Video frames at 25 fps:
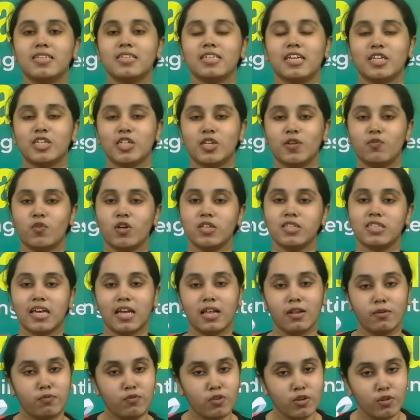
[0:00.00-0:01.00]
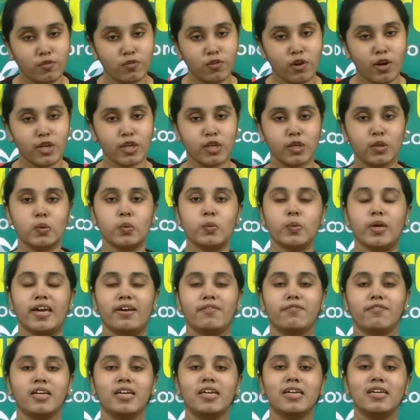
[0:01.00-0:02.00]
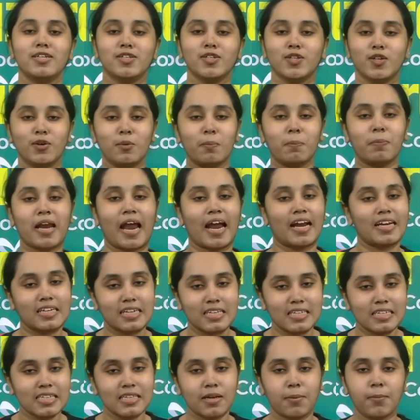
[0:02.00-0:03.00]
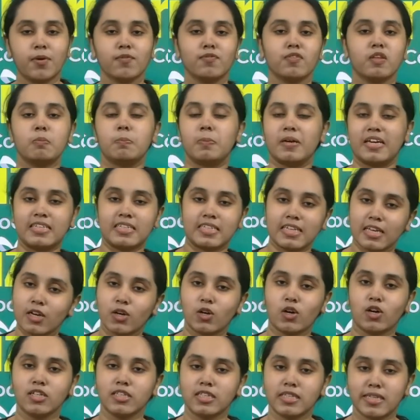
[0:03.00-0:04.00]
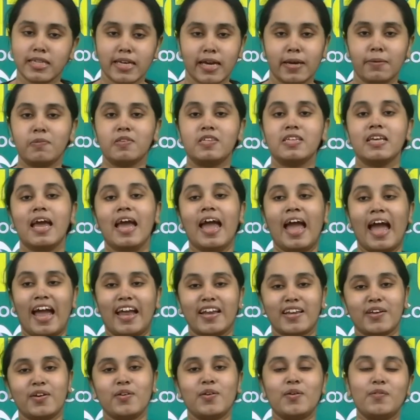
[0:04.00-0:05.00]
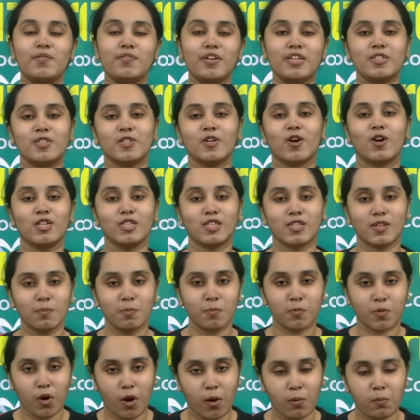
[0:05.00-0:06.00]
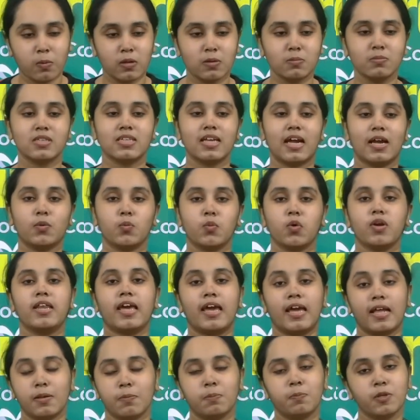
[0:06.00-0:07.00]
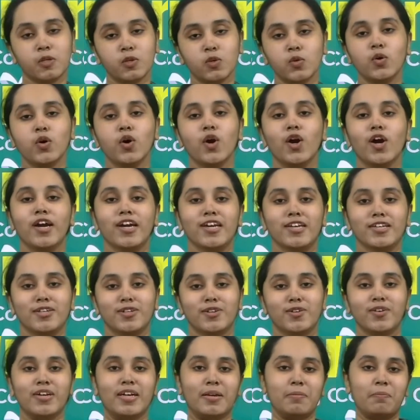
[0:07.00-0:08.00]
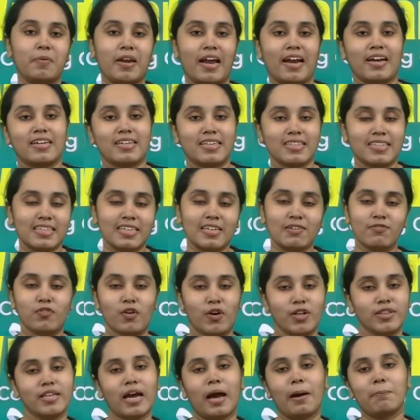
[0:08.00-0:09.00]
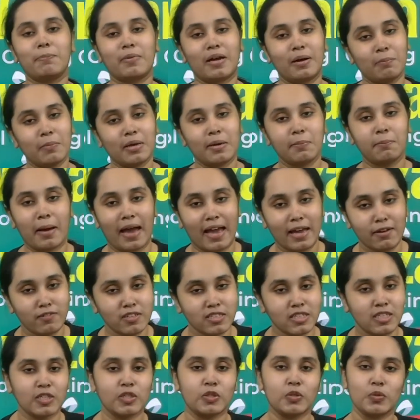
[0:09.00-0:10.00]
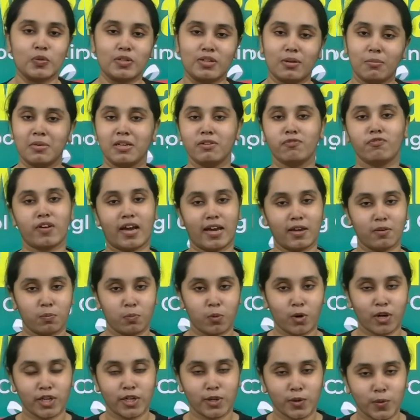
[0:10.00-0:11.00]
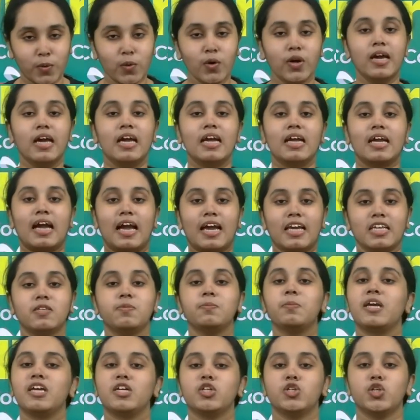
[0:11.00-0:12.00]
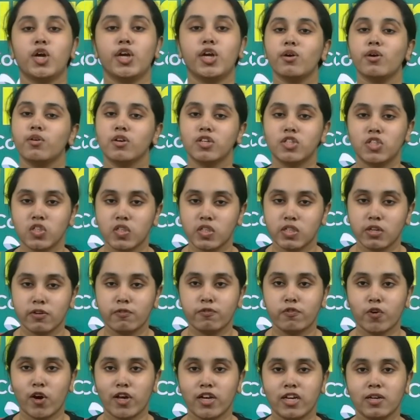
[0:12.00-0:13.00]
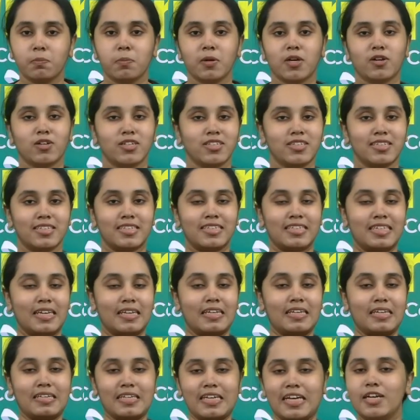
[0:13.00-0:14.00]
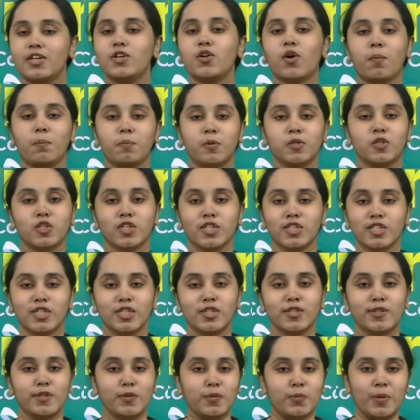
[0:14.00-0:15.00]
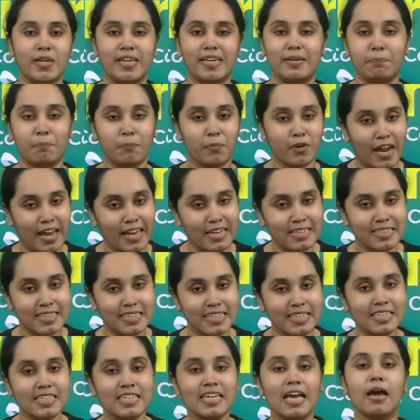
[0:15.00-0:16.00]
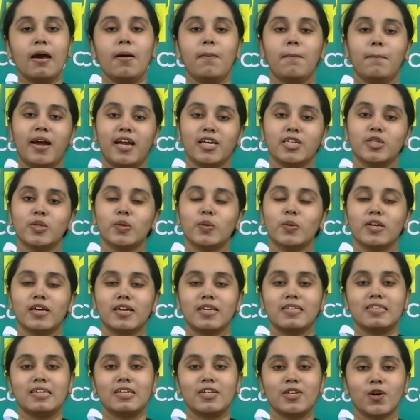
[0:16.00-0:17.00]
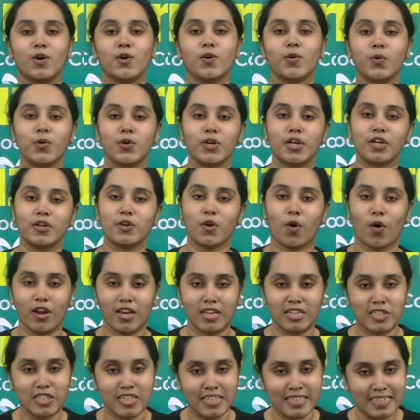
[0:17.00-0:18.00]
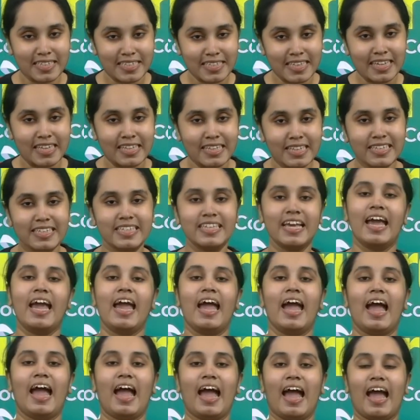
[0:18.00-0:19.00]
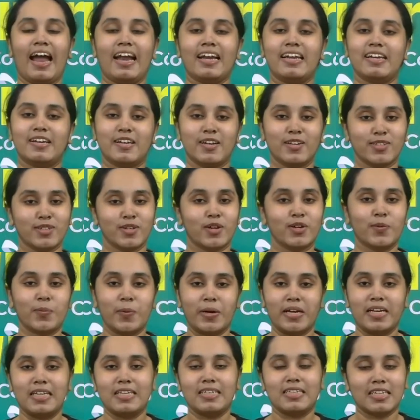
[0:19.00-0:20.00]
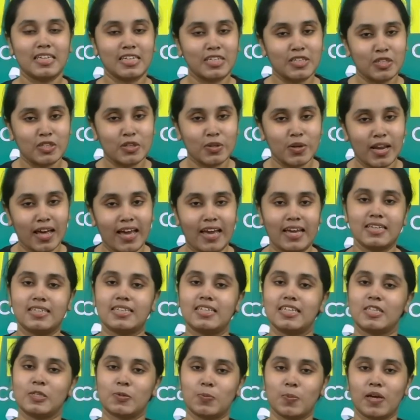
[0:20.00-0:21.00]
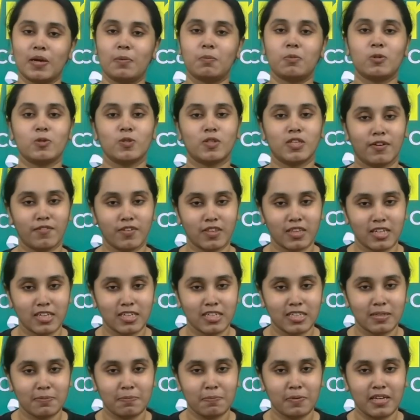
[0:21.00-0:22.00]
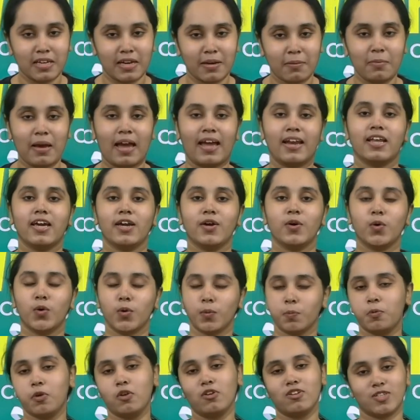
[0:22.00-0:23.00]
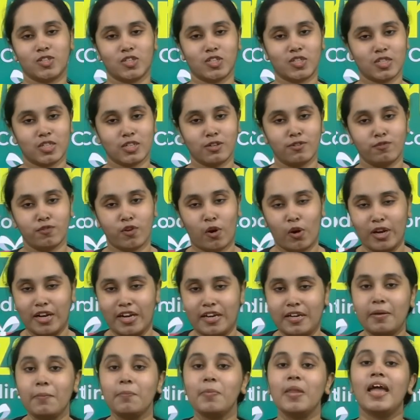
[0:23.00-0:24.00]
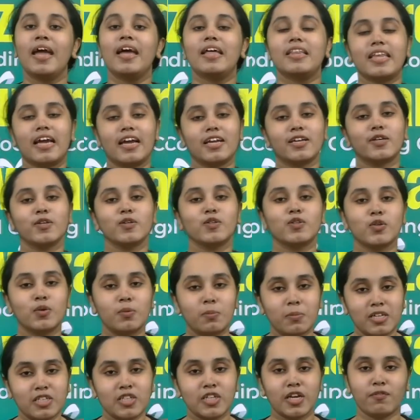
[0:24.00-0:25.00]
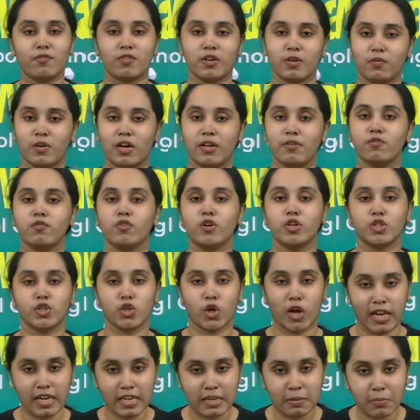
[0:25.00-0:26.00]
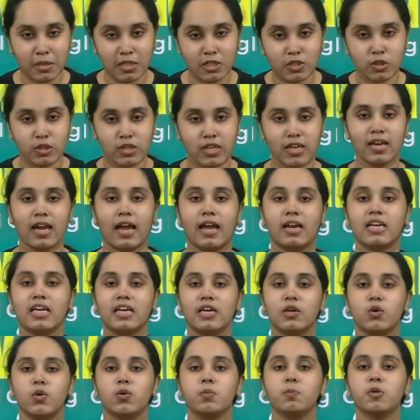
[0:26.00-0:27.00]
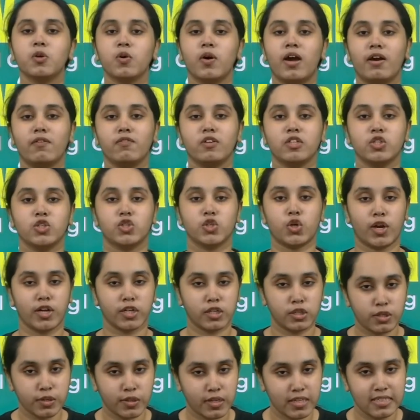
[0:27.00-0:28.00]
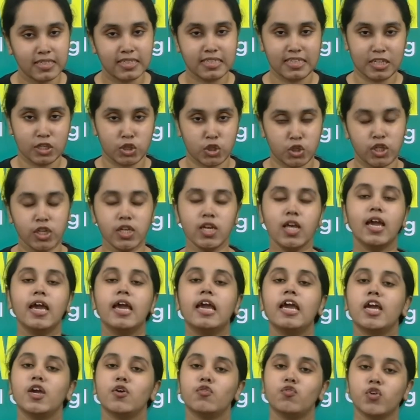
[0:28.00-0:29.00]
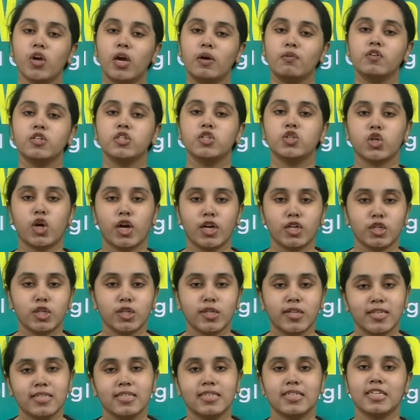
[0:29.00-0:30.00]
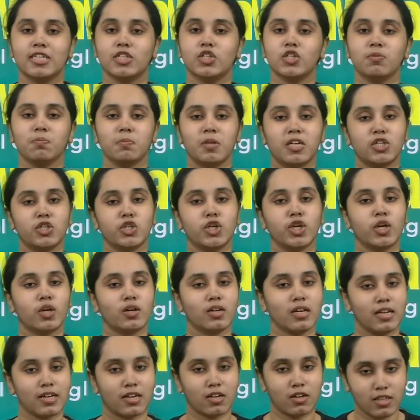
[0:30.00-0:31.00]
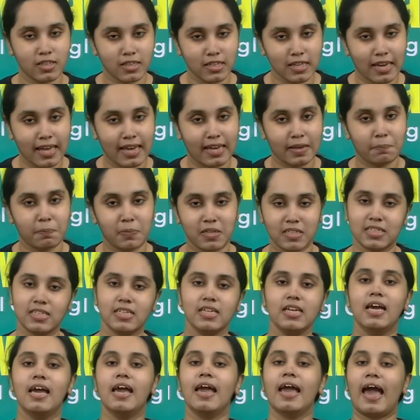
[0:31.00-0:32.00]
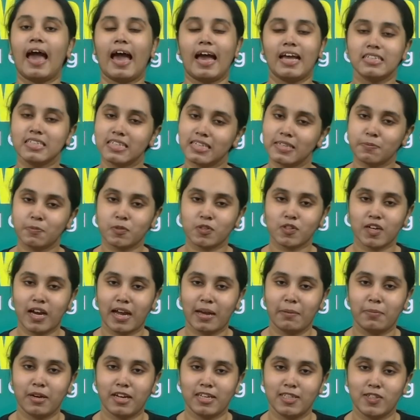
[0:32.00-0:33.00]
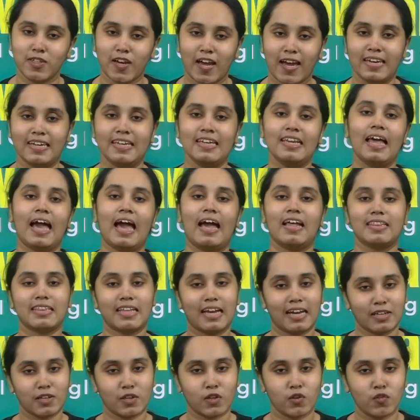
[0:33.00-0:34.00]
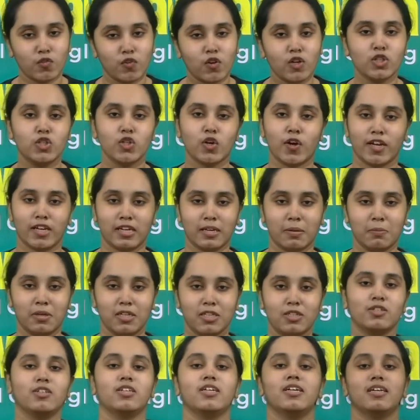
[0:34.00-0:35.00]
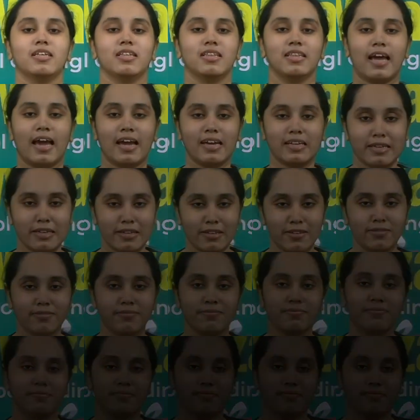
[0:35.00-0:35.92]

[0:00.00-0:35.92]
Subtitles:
session was helpful for you, where we, you know, practice some of the basic concepts and, you know, we solve some problems that would help you, you know, in practicing for the upcoming BioVisit Tournament 5.0. Guys, make sure register for it, because it's a great opportunity to win prizes by showcasing your coding knowledge and skills. And it is on 26 July, 6 p.m. to 7:30 p.m. And I hope you register for it. Thank you so much, everyone, for joining me today. And I hope you have enjoyed today's session. If you have enjoyed today's session, make sure you click on the like button and subscribe our channel. And thank you for joining me today. Thank you.